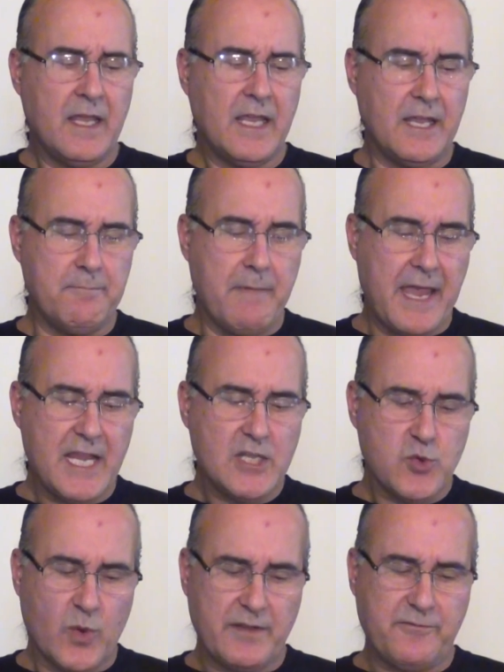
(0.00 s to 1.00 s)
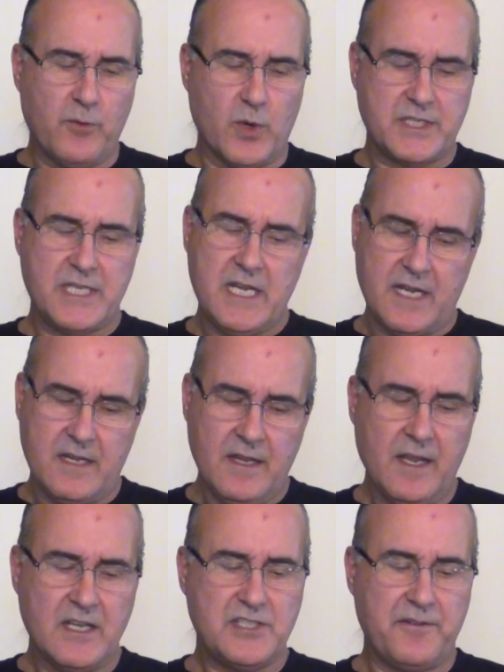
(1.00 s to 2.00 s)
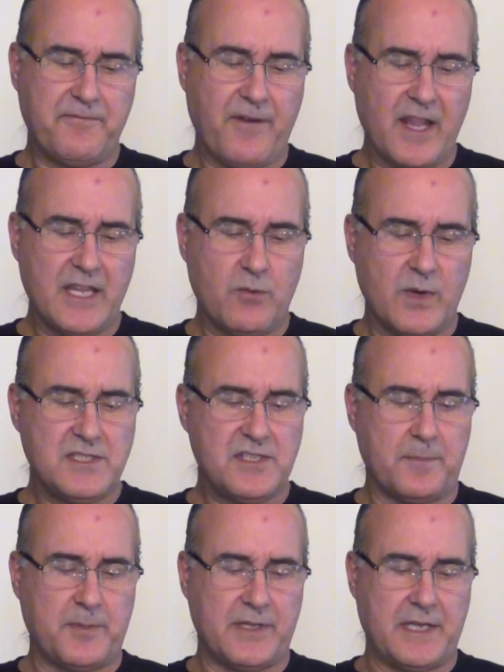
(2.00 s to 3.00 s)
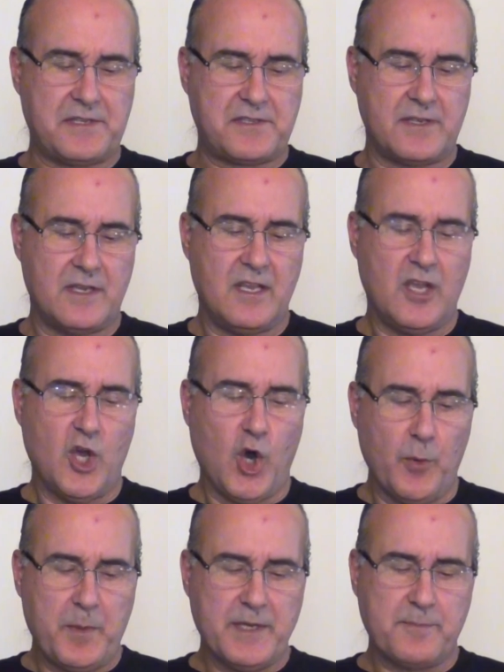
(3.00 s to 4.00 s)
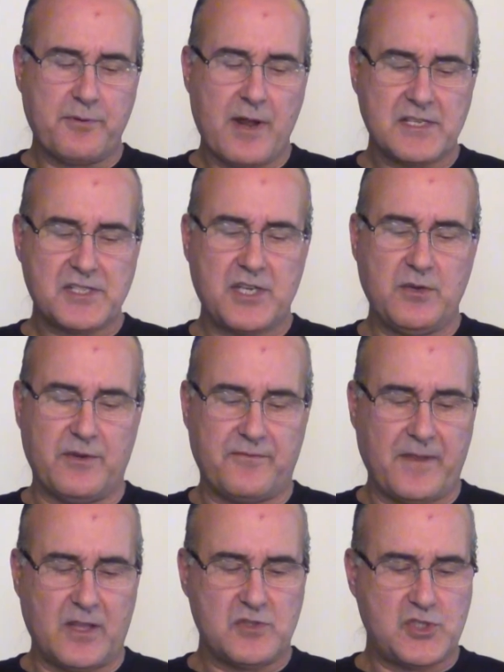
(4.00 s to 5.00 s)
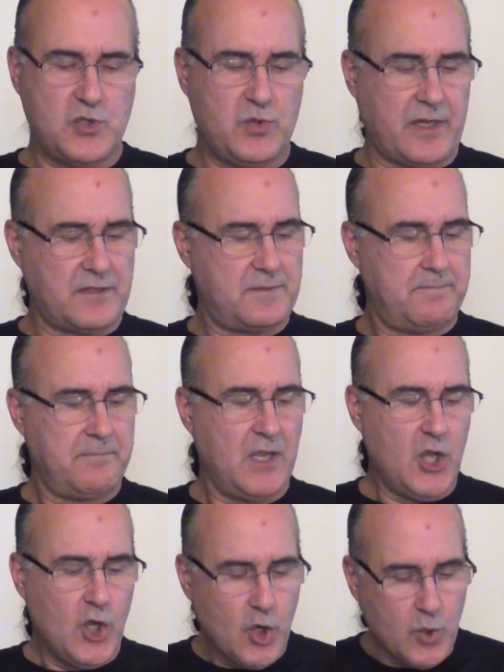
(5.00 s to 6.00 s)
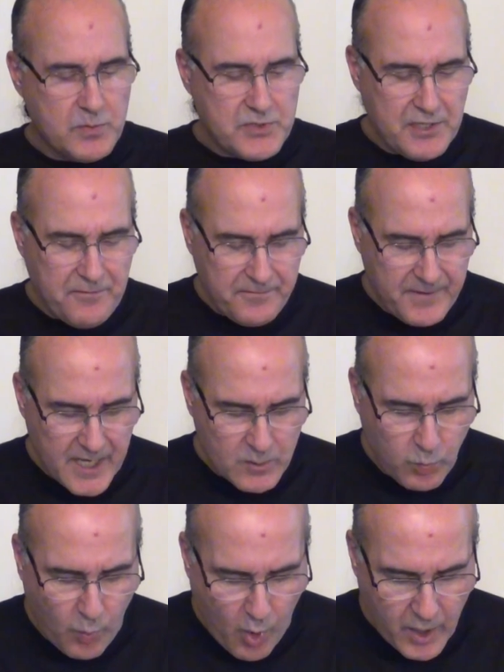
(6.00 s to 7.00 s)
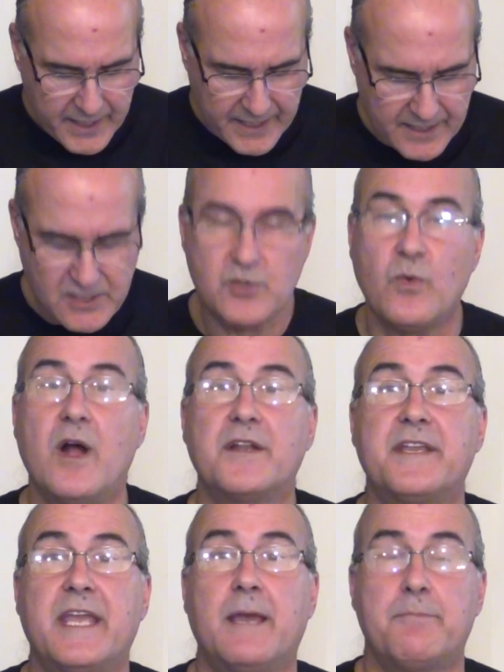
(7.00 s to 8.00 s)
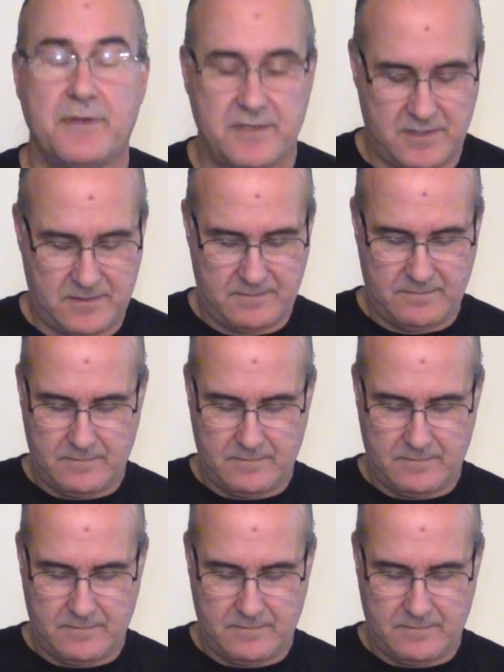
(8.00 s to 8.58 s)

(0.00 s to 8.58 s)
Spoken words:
In May 2014, she finally went to the police, hoping to prosecute a fellow student whom she feared walking into on campus.